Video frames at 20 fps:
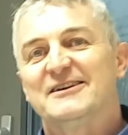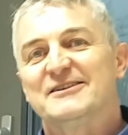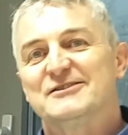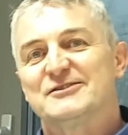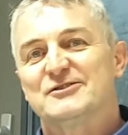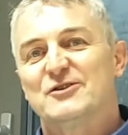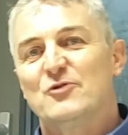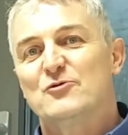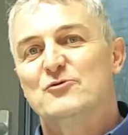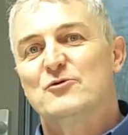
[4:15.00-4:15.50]

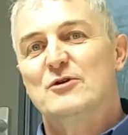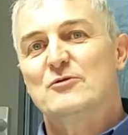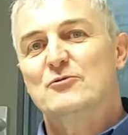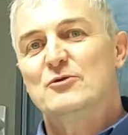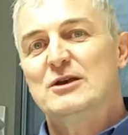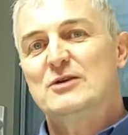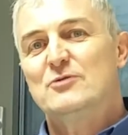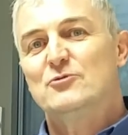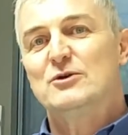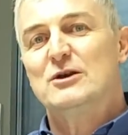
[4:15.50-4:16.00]
So
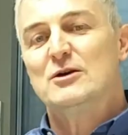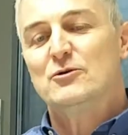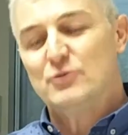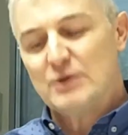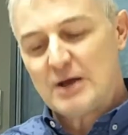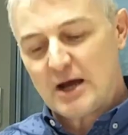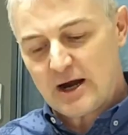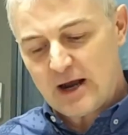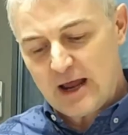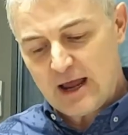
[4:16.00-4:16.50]

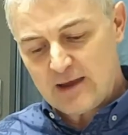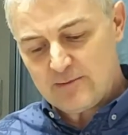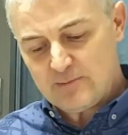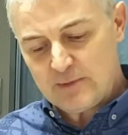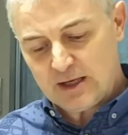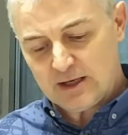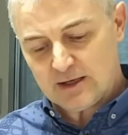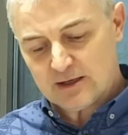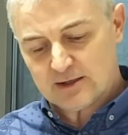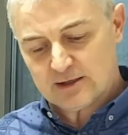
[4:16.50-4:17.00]
we are
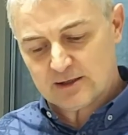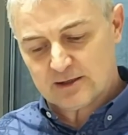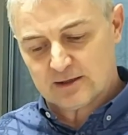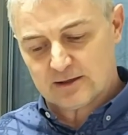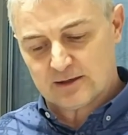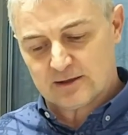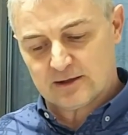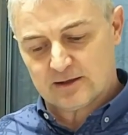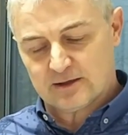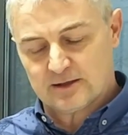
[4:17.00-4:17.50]
aiming,
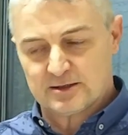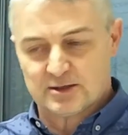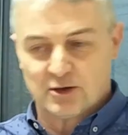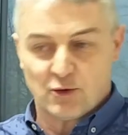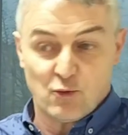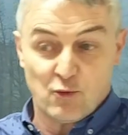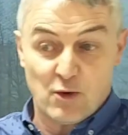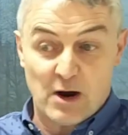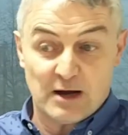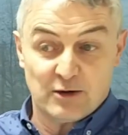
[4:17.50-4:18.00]
so
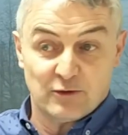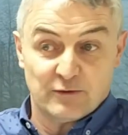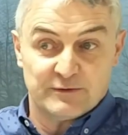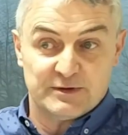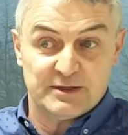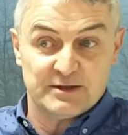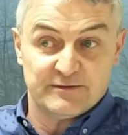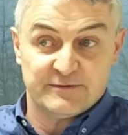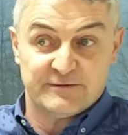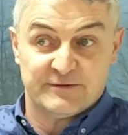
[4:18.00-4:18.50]
one
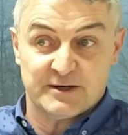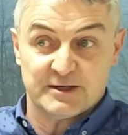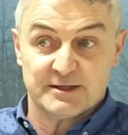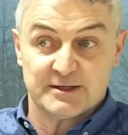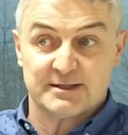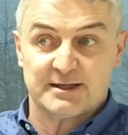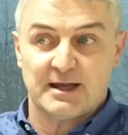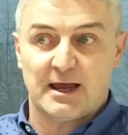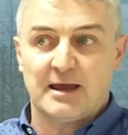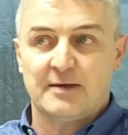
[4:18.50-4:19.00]
of the
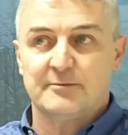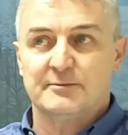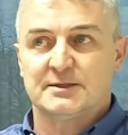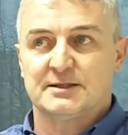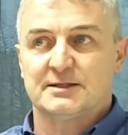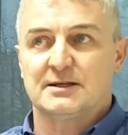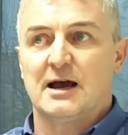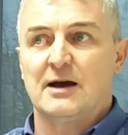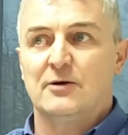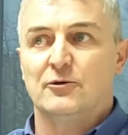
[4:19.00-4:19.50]
first
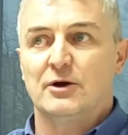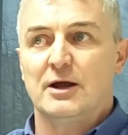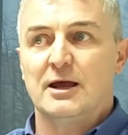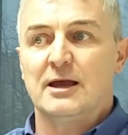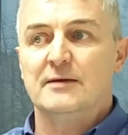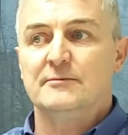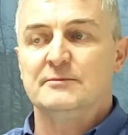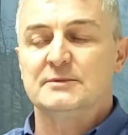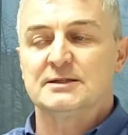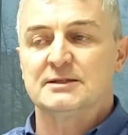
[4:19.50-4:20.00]
aims, our
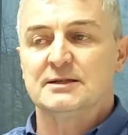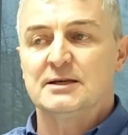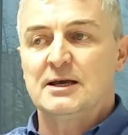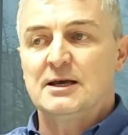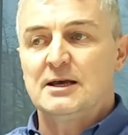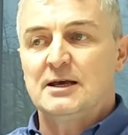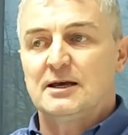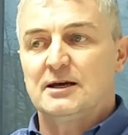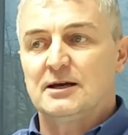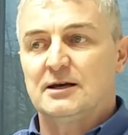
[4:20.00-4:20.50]
aims
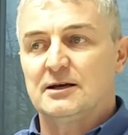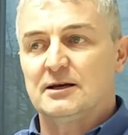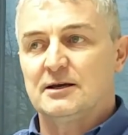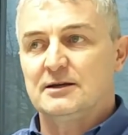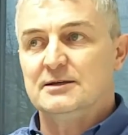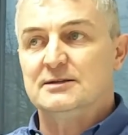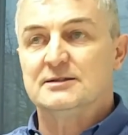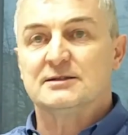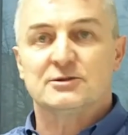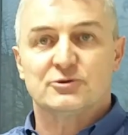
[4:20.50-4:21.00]

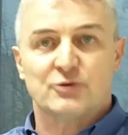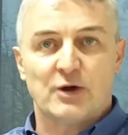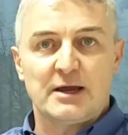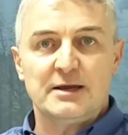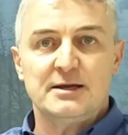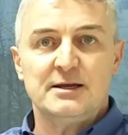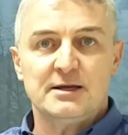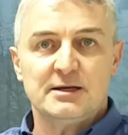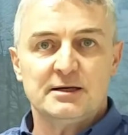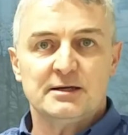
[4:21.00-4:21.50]
is
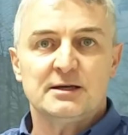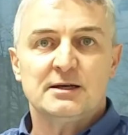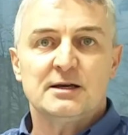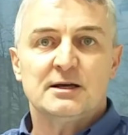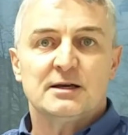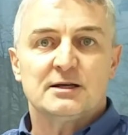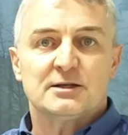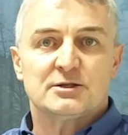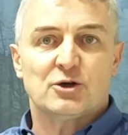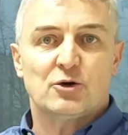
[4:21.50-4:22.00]
training.
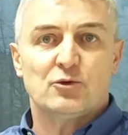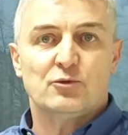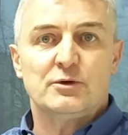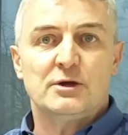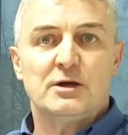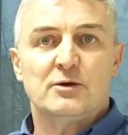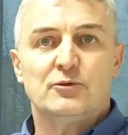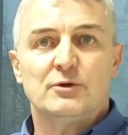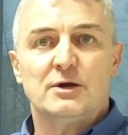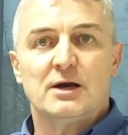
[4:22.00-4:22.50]
So
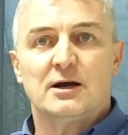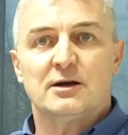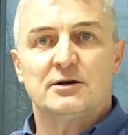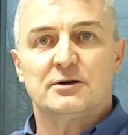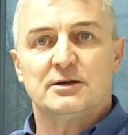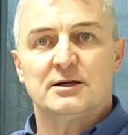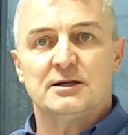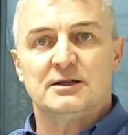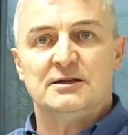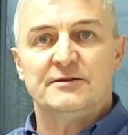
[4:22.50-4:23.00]
we
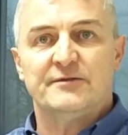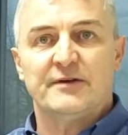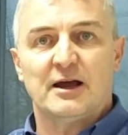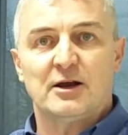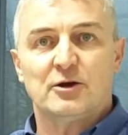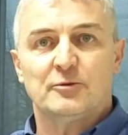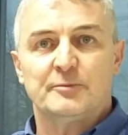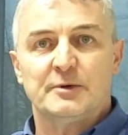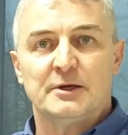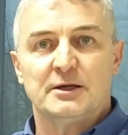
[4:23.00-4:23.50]
are
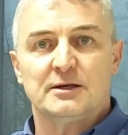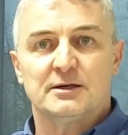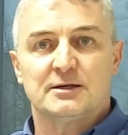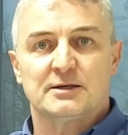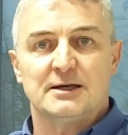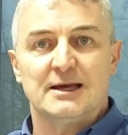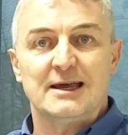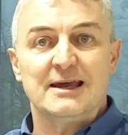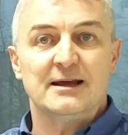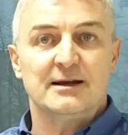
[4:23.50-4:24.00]
developing
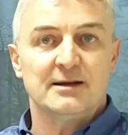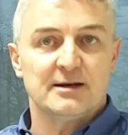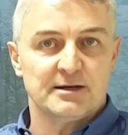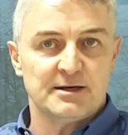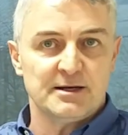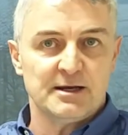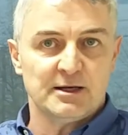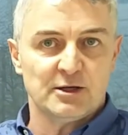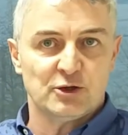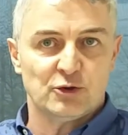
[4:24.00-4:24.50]

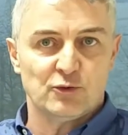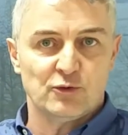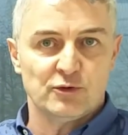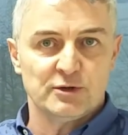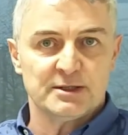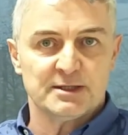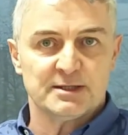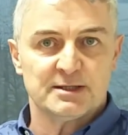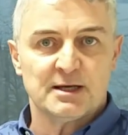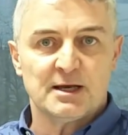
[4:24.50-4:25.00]
e-learning
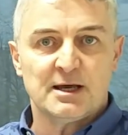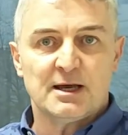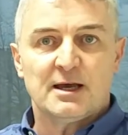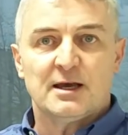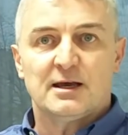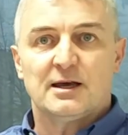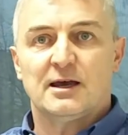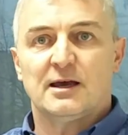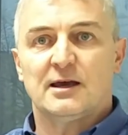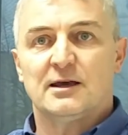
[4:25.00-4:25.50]
tools.
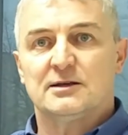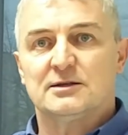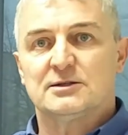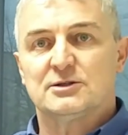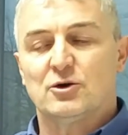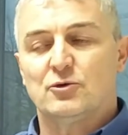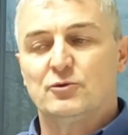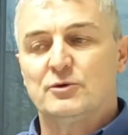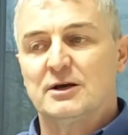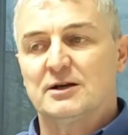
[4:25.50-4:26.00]

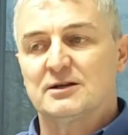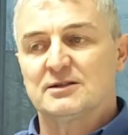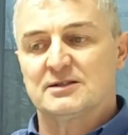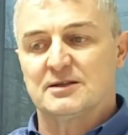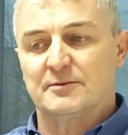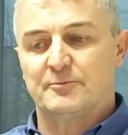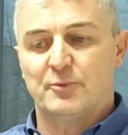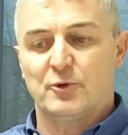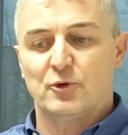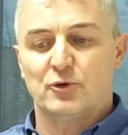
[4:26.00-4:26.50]
So we are
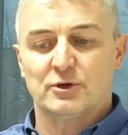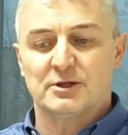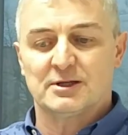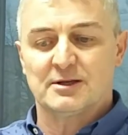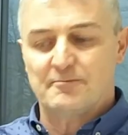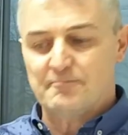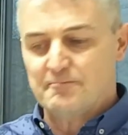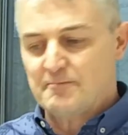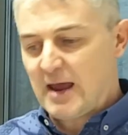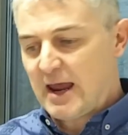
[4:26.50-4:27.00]
support
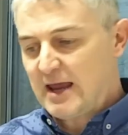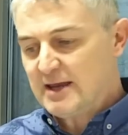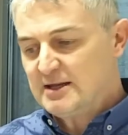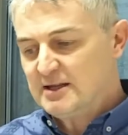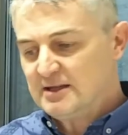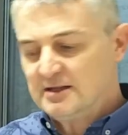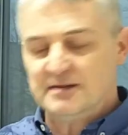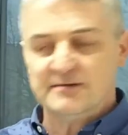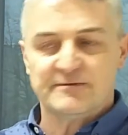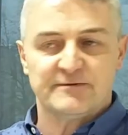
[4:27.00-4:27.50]

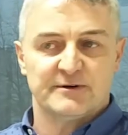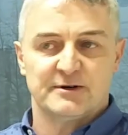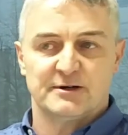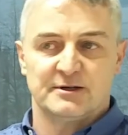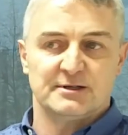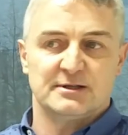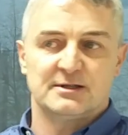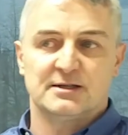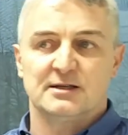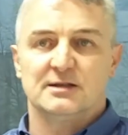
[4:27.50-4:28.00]
many
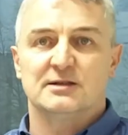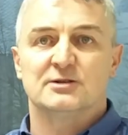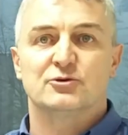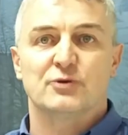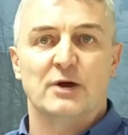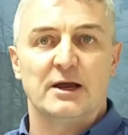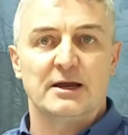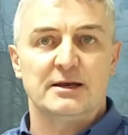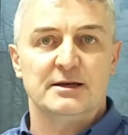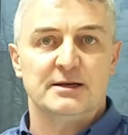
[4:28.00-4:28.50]
different
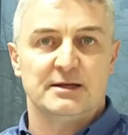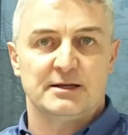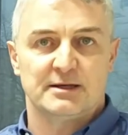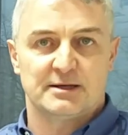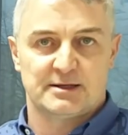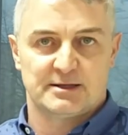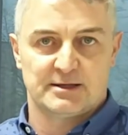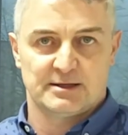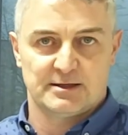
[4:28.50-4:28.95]
training